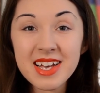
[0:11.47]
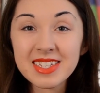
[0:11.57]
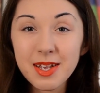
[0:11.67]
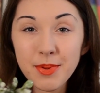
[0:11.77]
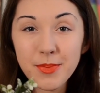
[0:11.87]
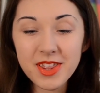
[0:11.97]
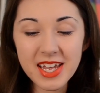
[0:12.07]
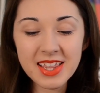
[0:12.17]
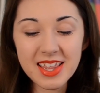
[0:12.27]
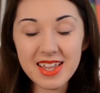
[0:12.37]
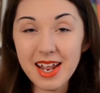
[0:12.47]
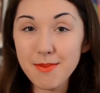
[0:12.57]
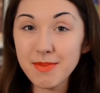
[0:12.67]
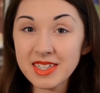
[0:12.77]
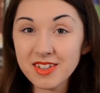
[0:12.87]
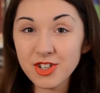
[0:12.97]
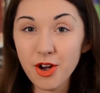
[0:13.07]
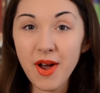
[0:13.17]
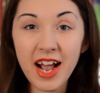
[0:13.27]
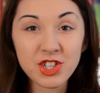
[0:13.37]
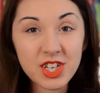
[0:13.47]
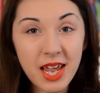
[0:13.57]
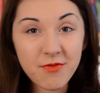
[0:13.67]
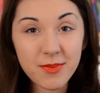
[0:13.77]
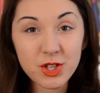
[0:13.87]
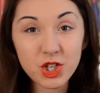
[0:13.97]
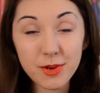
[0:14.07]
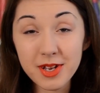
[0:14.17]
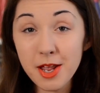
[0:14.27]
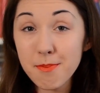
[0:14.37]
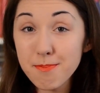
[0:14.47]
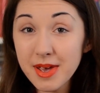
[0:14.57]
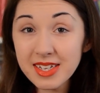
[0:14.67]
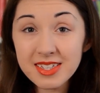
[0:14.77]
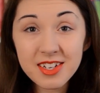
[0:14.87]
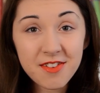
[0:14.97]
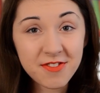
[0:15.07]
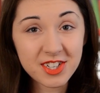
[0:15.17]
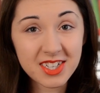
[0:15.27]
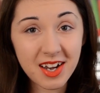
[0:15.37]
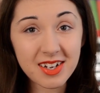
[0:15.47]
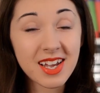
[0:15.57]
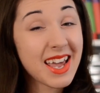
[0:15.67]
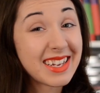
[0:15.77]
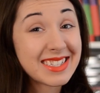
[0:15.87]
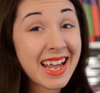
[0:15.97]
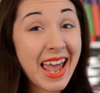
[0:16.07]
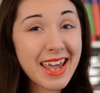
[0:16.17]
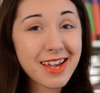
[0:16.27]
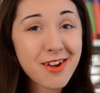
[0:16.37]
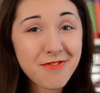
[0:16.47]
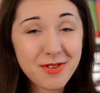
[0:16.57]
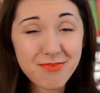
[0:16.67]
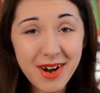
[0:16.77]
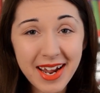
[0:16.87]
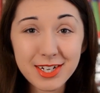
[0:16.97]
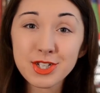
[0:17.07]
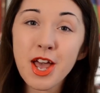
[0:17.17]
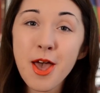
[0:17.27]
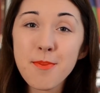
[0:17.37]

Some people think that the name mistletoe actually came from the German mist for dung and tang for branch